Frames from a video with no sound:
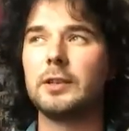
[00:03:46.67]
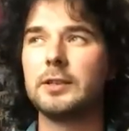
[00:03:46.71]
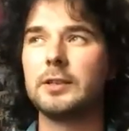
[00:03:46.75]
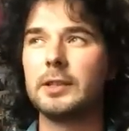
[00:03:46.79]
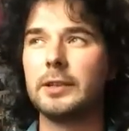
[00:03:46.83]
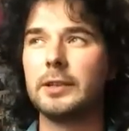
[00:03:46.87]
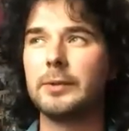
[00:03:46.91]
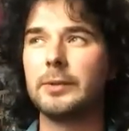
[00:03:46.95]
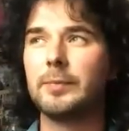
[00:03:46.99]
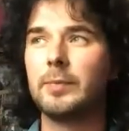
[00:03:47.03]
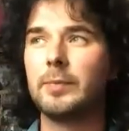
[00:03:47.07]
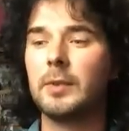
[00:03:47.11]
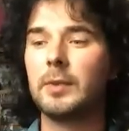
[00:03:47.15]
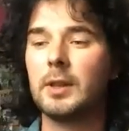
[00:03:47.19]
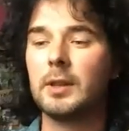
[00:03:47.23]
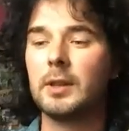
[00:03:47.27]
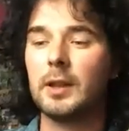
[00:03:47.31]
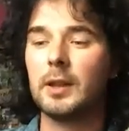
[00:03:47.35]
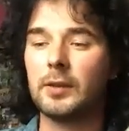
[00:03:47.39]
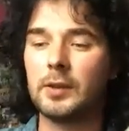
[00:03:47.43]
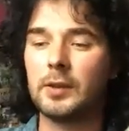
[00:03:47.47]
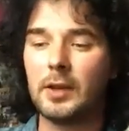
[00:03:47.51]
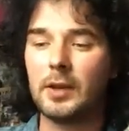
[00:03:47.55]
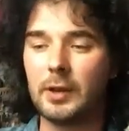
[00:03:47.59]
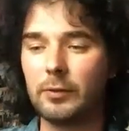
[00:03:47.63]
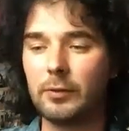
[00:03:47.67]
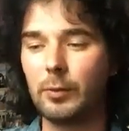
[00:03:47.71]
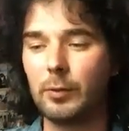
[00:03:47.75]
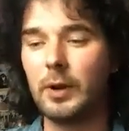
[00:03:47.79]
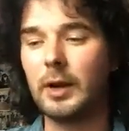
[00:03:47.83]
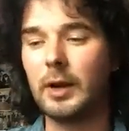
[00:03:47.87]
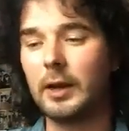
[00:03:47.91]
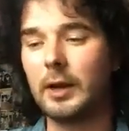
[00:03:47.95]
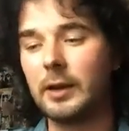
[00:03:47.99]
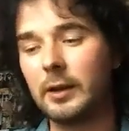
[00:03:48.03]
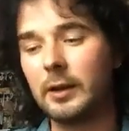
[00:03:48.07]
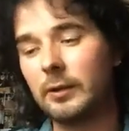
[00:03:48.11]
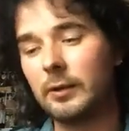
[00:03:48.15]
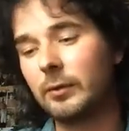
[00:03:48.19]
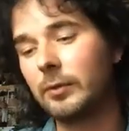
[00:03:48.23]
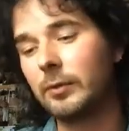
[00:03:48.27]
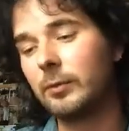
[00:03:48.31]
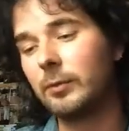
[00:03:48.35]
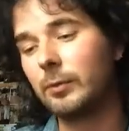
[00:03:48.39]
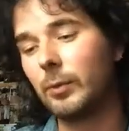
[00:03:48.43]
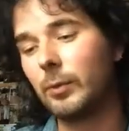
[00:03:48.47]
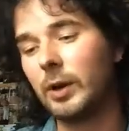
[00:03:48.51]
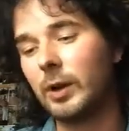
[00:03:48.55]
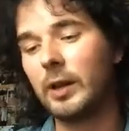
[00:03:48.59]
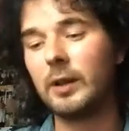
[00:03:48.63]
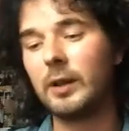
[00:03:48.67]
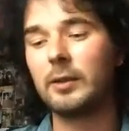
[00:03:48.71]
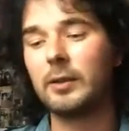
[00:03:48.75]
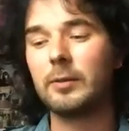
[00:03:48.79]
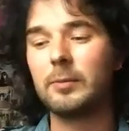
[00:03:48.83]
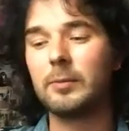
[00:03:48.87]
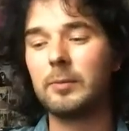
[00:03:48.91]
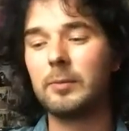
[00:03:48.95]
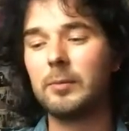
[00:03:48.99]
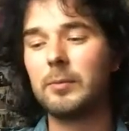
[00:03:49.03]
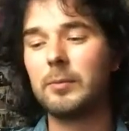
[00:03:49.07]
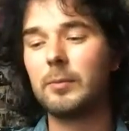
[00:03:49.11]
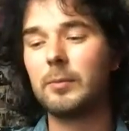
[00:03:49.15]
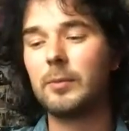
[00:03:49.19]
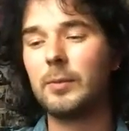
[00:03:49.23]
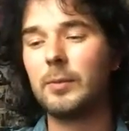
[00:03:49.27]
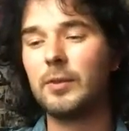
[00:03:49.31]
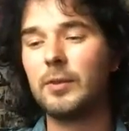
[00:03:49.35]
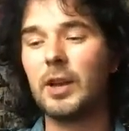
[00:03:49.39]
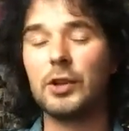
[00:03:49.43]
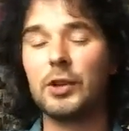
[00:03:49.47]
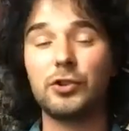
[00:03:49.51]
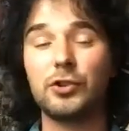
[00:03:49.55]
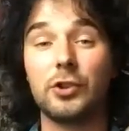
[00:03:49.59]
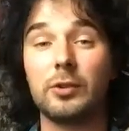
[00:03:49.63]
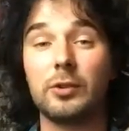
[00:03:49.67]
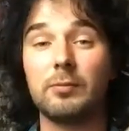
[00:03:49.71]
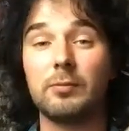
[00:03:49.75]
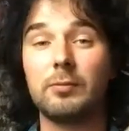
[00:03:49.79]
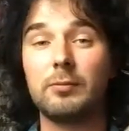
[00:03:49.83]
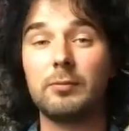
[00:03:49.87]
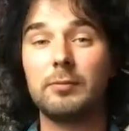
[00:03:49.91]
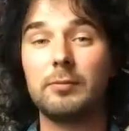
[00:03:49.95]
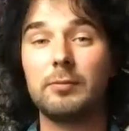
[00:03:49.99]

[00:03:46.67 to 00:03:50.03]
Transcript: So that's kind of what I kind of want to touch on.